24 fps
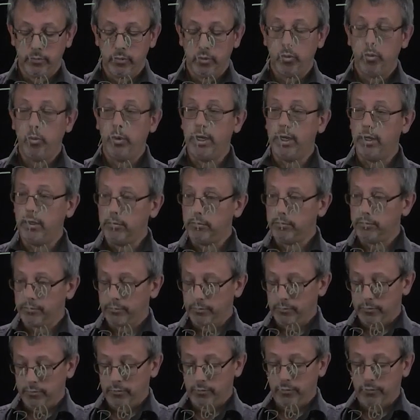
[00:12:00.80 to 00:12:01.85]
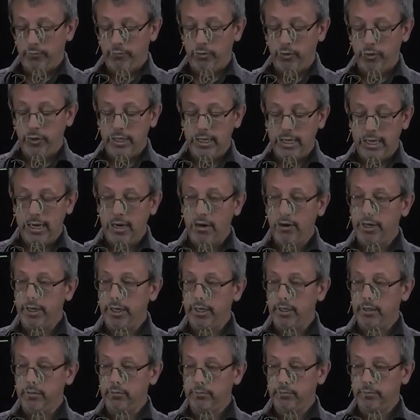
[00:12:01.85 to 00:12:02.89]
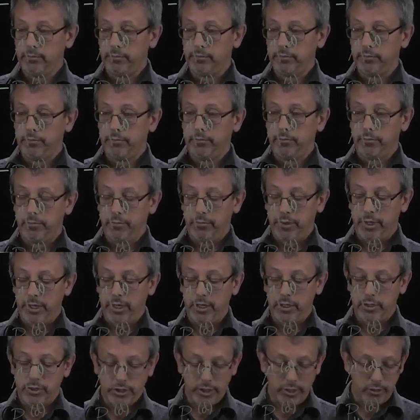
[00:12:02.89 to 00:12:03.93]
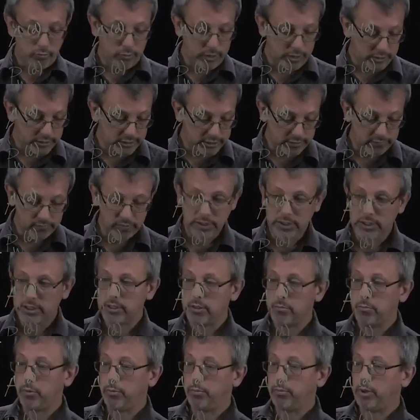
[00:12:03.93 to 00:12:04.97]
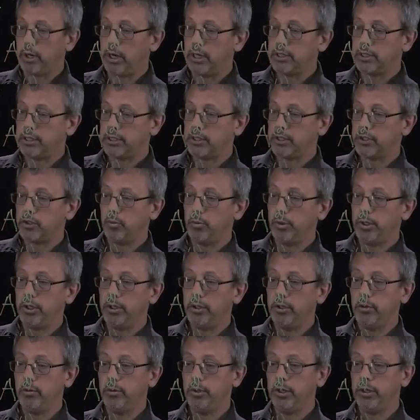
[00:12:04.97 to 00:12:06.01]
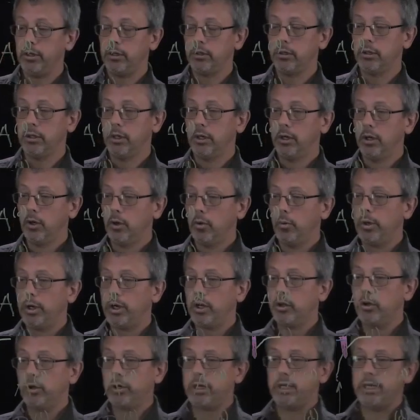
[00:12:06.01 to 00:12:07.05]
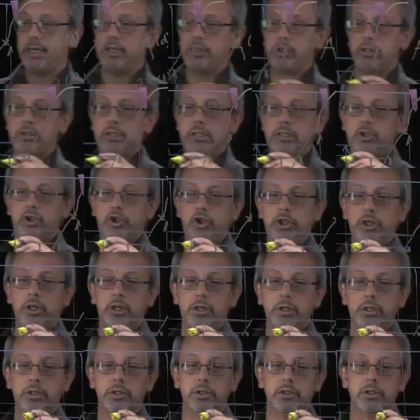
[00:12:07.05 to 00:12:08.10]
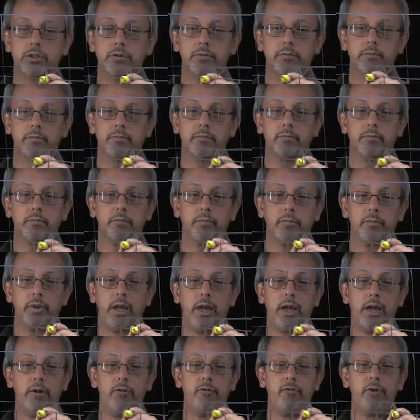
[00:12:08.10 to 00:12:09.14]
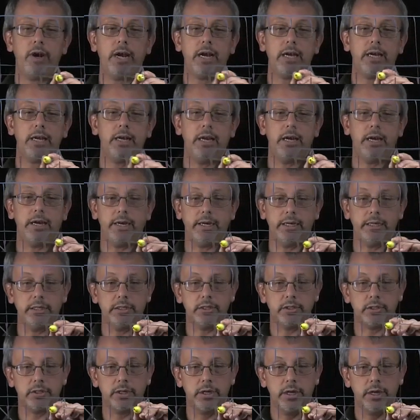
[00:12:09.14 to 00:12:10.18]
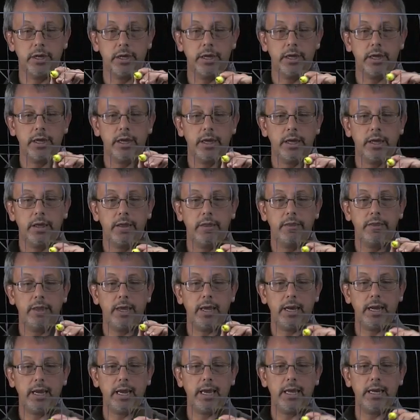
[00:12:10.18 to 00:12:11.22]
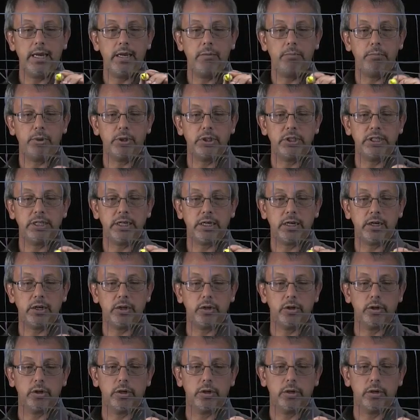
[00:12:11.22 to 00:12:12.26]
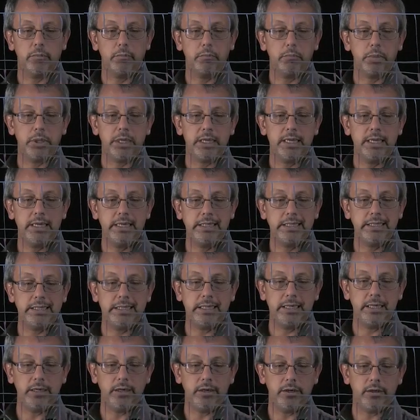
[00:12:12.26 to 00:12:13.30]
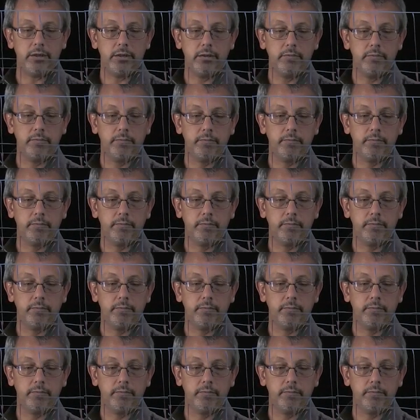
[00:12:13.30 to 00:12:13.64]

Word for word: Well, for the area, there's a relatively simple process that we can do here. We can look at each of these chunks and recognize that any particular piece here,